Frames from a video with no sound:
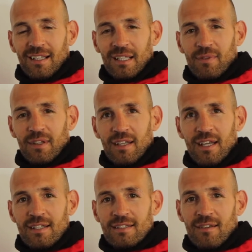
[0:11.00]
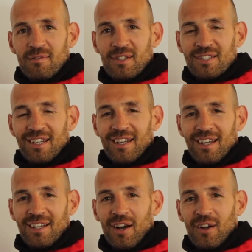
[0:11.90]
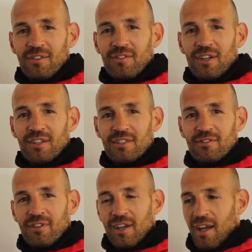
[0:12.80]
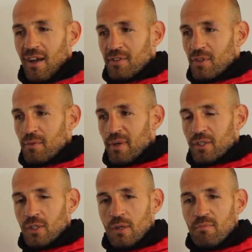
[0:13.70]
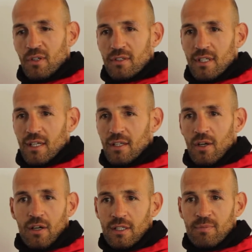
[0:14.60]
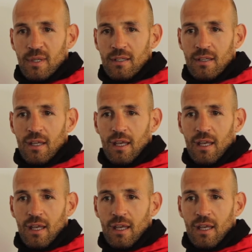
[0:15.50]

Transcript: a little bit late. Everybody's on the verge of, of going back home, but uh, no, it's been